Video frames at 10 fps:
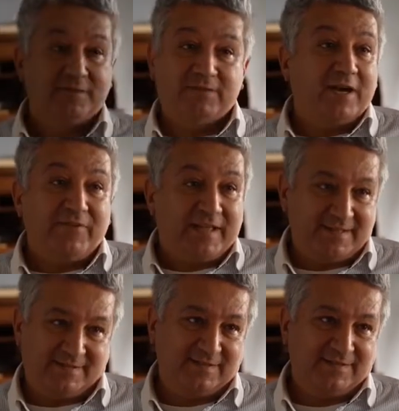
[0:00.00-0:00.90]
Traffic
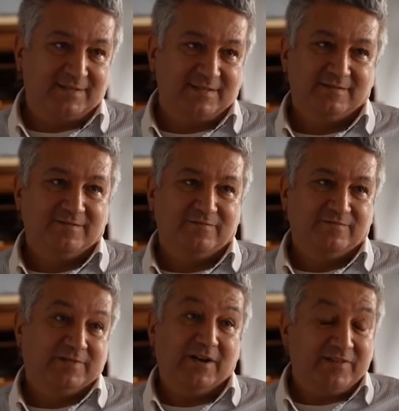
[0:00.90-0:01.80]
accidents.
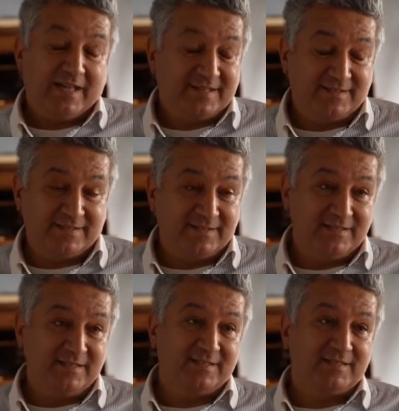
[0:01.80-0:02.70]
Traffic accidents,
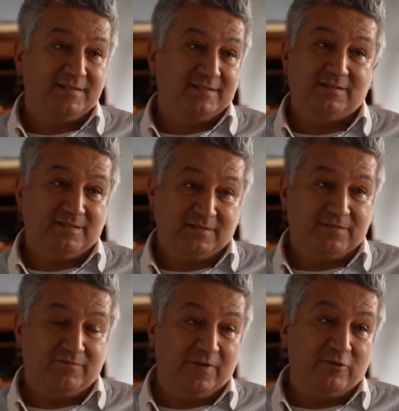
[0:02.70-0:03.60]
it's, it's the, the,
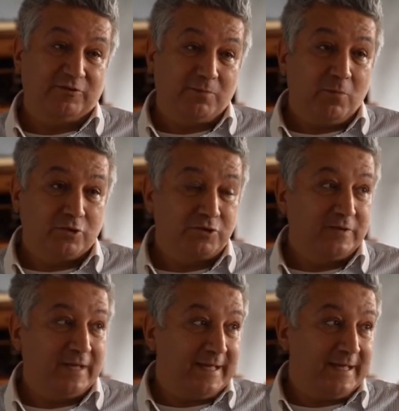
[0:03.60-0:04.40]
the one of the most.